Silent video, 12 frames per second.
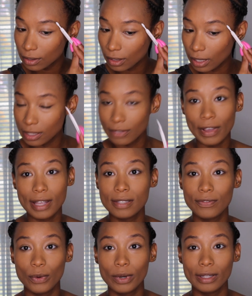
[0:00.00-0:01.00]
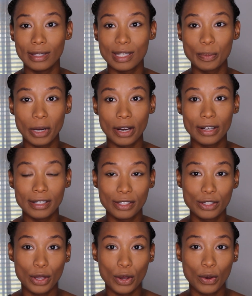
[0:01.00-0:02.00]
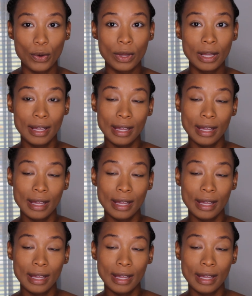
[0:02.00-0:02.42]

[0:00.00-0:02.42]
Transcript: like to fast forward this part, so